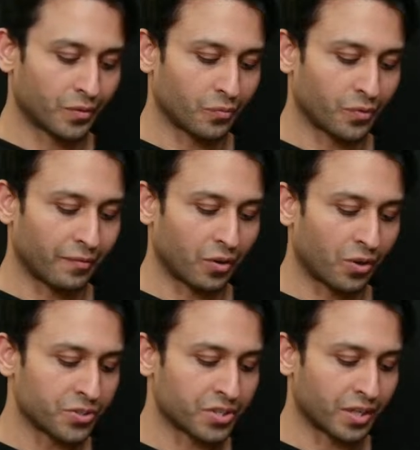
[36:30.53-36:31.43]
We have
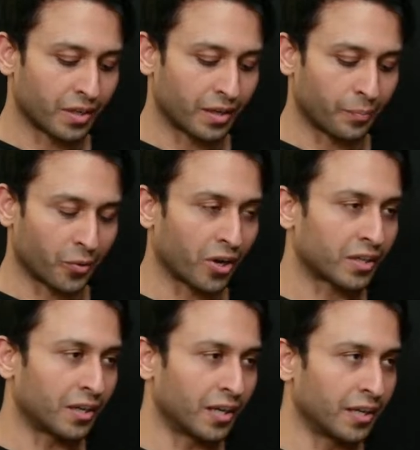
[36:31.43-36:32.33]
launched a
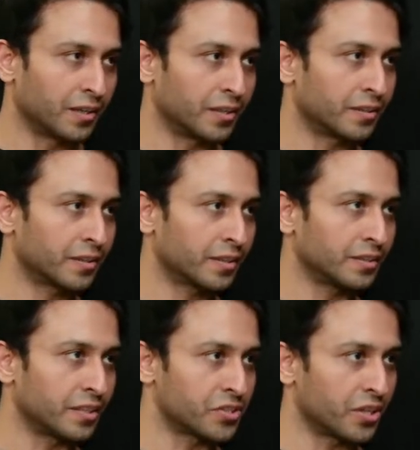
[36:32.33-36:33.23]
product earlier
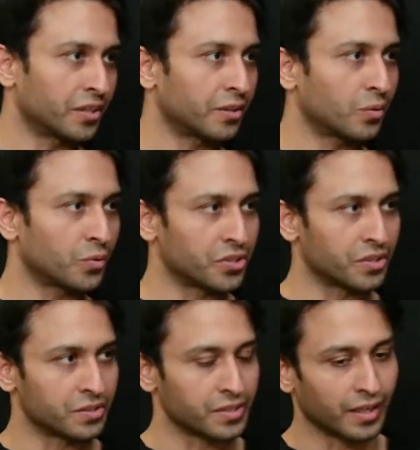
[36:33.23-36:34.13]
this year, which
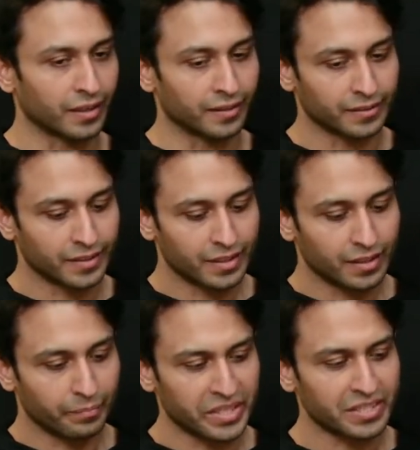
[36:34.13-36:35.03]
is
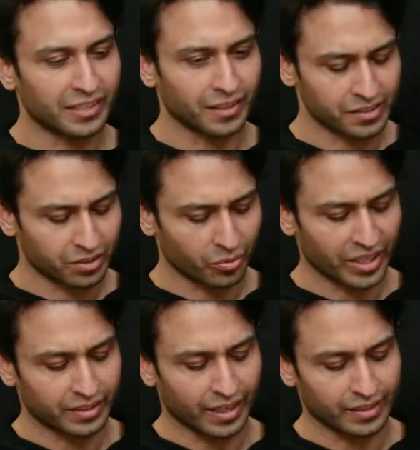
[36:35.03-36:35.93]
basically does
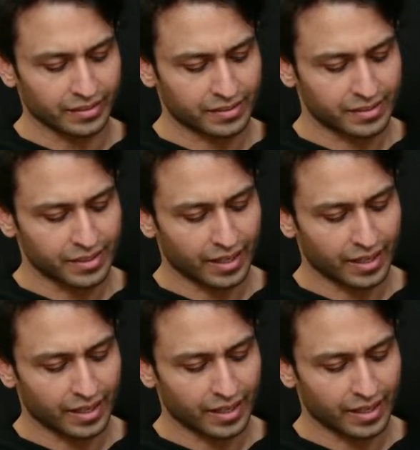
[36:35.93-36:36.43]
three things.